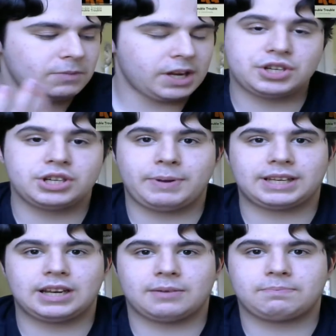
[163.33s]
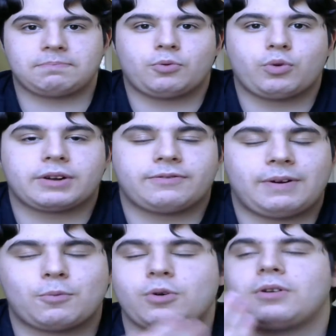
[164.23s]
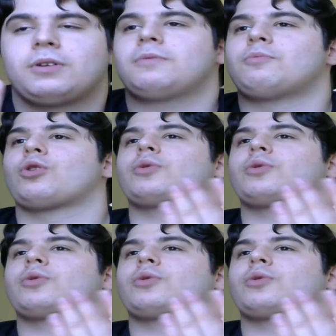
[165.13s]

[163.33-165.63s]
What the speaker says: she's picked it up more